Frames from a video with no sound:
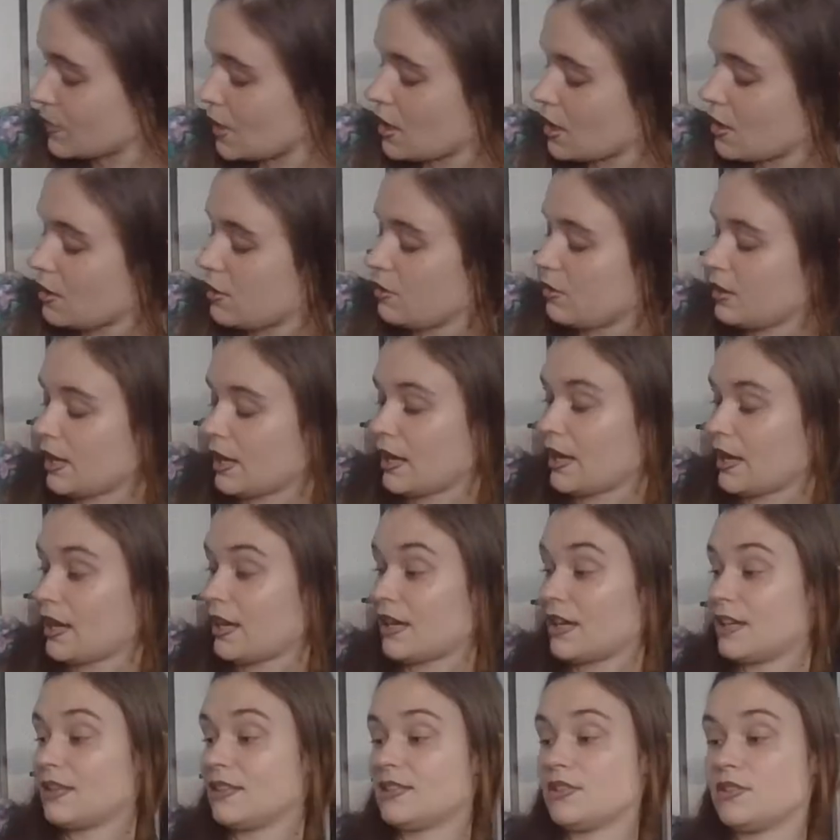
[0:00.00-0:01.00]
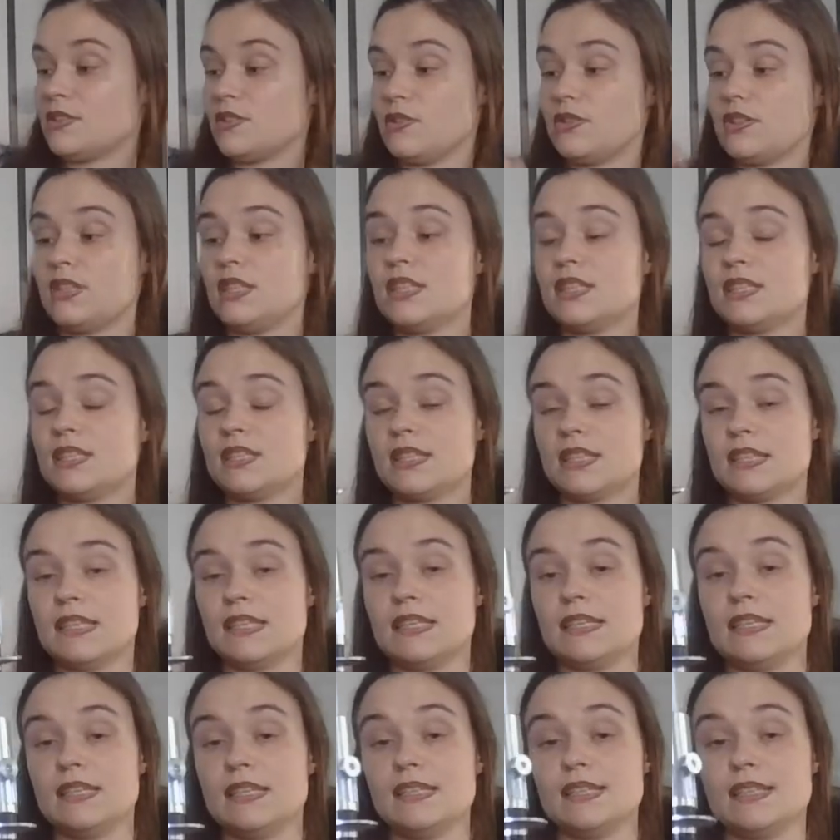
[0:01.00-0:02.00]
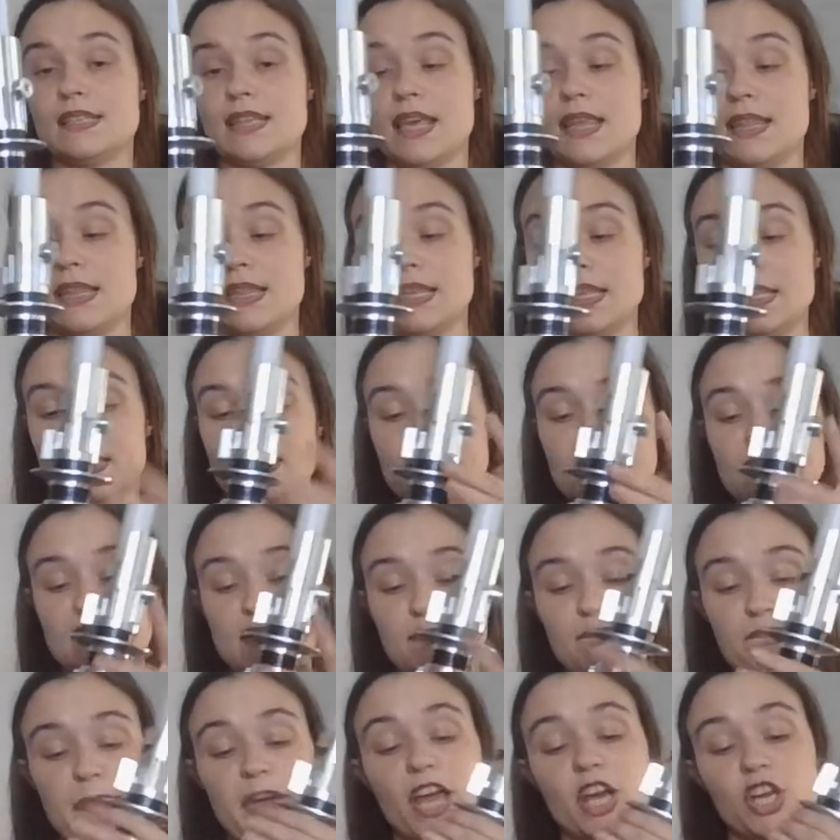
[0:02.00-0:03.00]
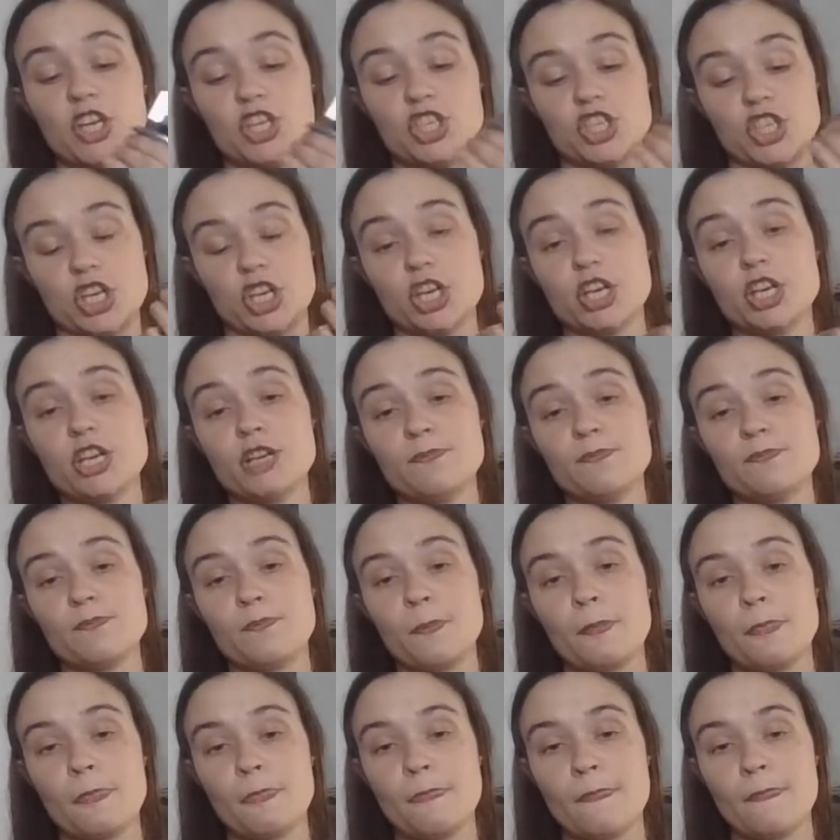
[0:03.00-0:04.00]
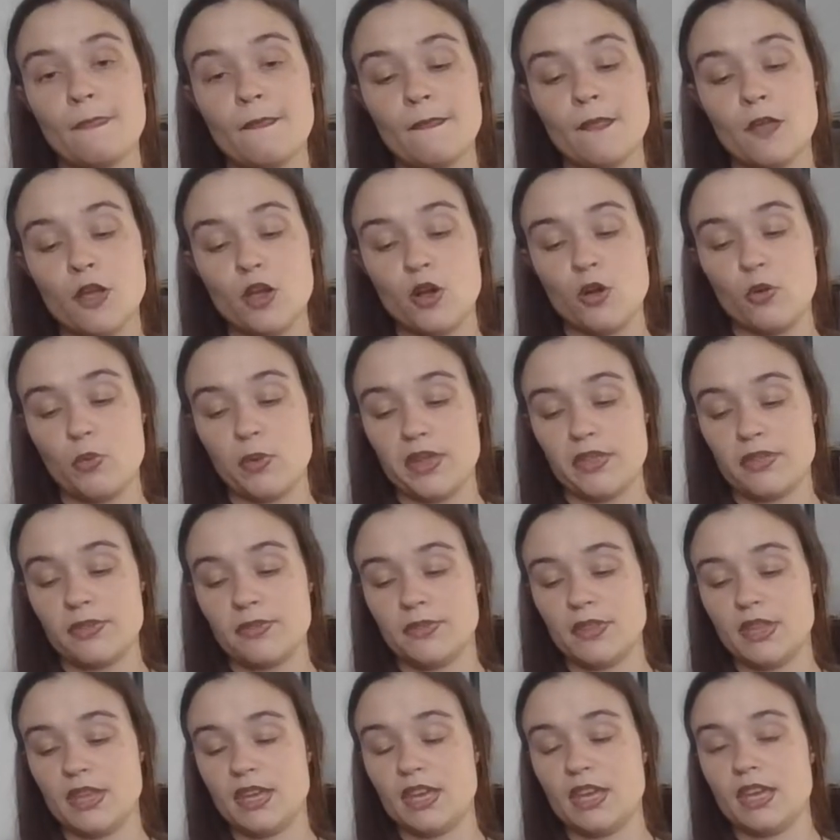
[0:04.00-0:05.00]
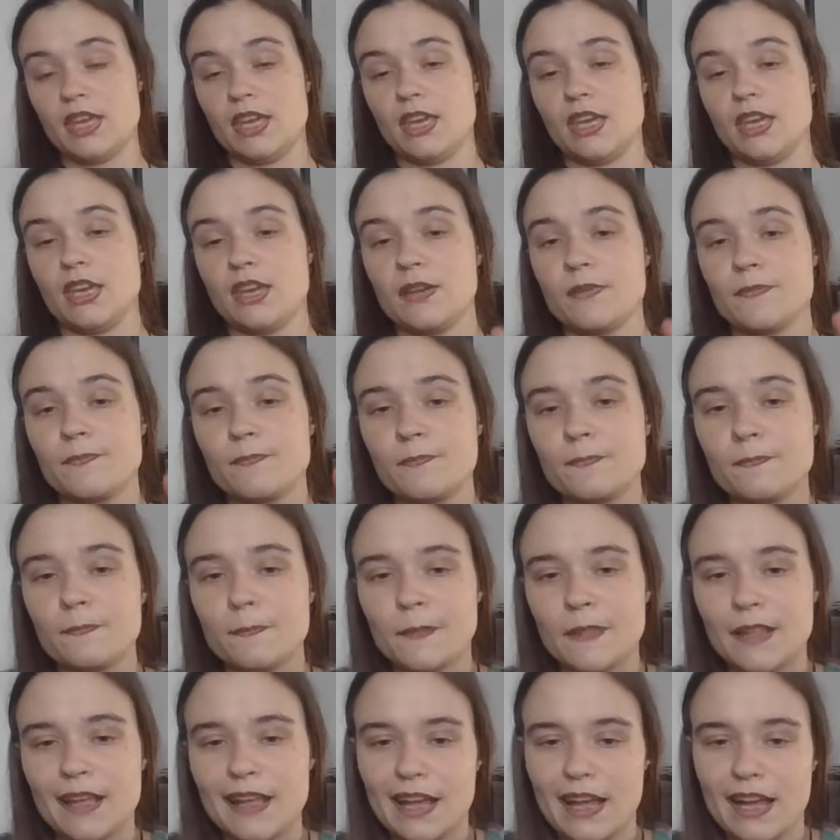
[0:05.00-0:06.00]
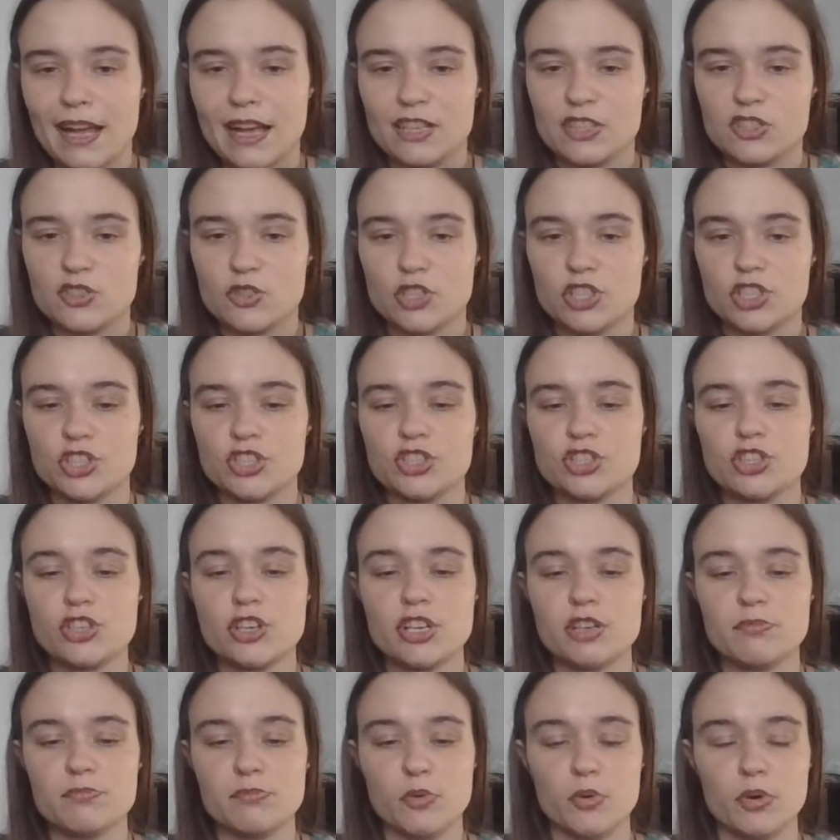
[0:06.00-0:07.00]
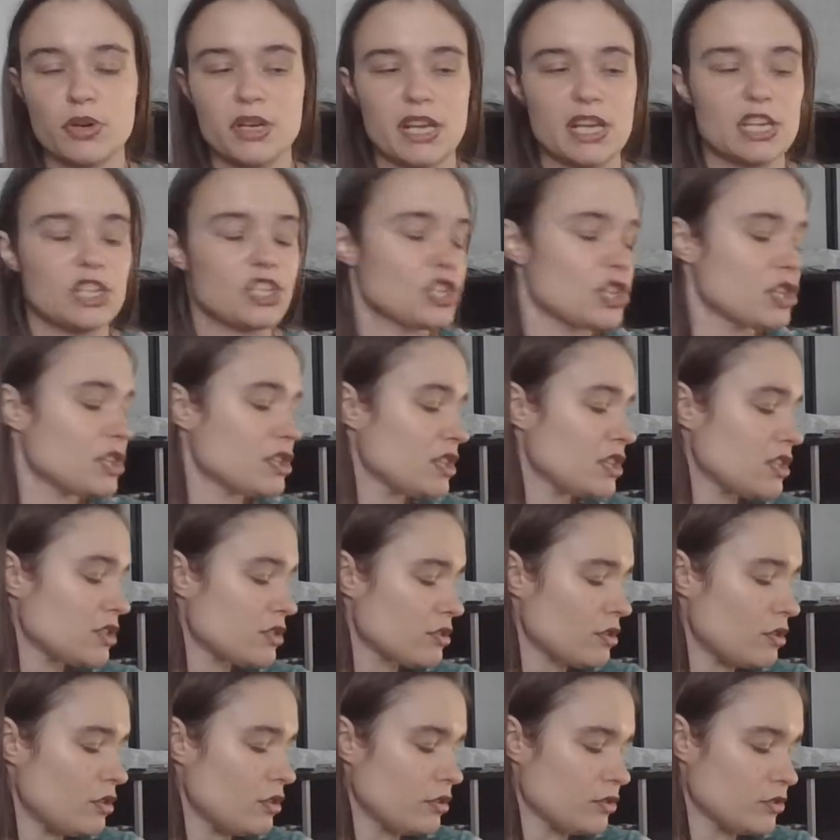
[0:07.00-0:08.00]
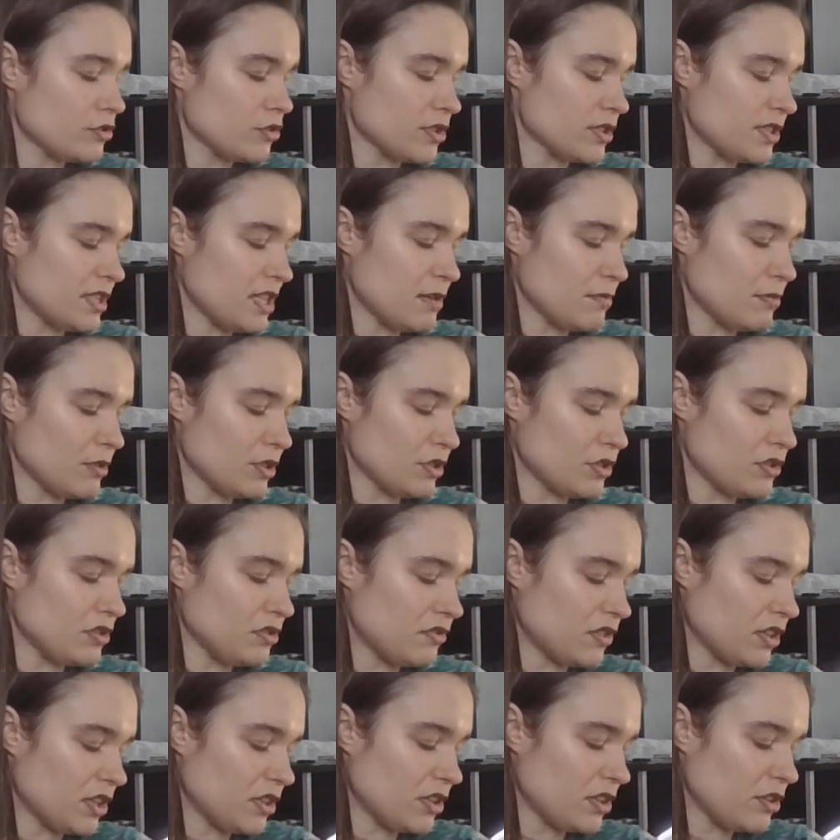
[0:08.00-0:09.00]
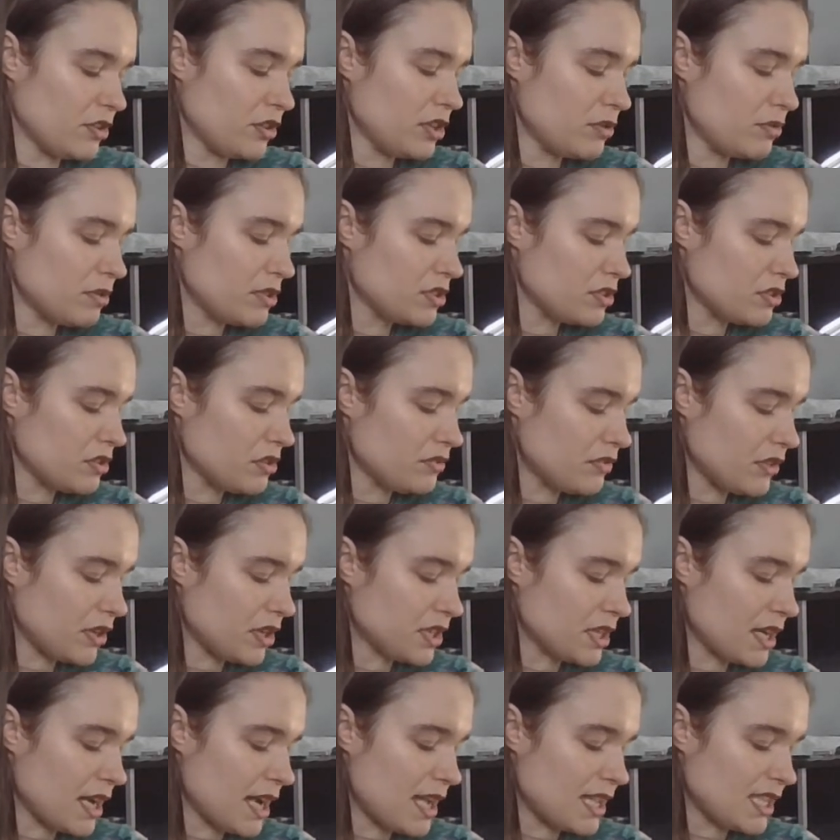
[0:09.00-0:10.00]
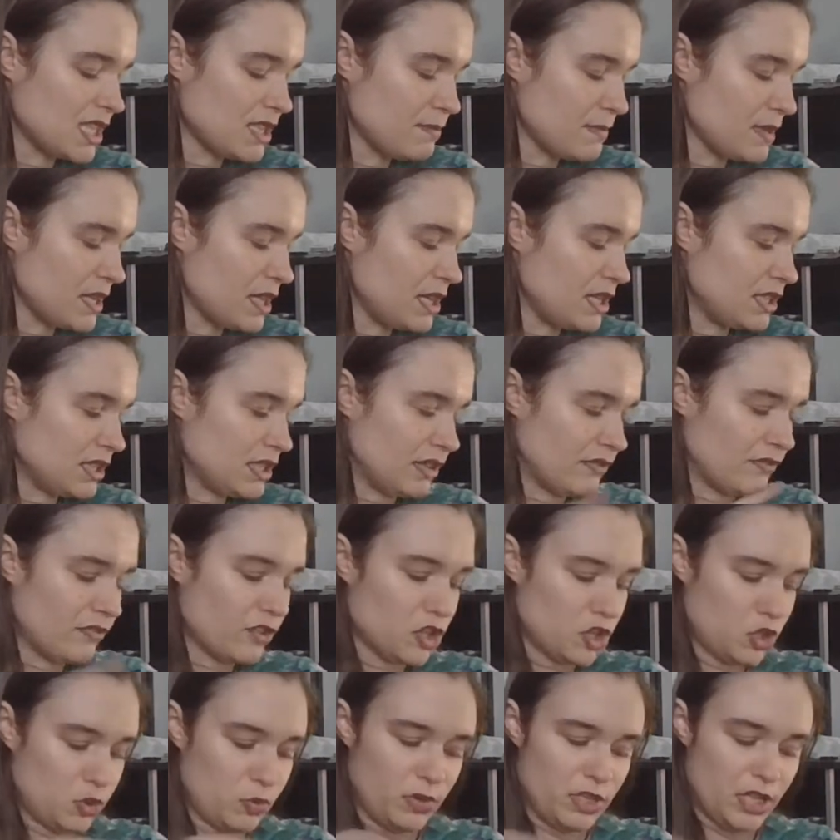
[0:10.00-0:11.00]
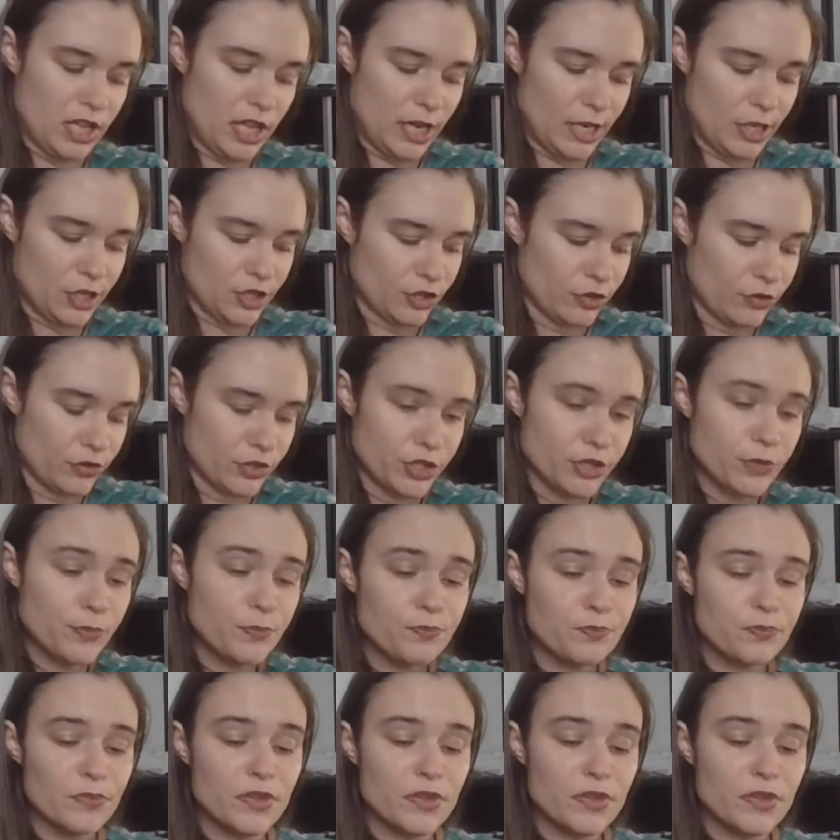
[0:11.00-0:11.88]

Okay, so this is the Specter with the sort of circuit board etching. These are all Ultrasabers so far. The only one so far that hasn't been is the first one that I showed you.